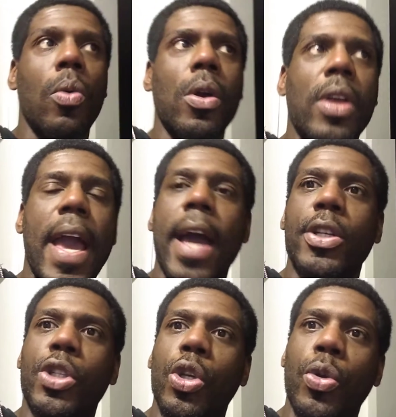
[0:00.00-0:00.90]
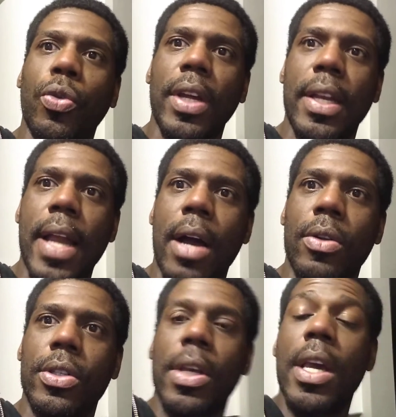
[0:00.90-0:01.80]
We only had 2
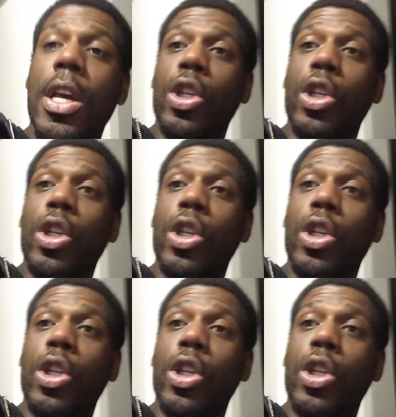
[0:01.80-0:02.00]
3-and-outs.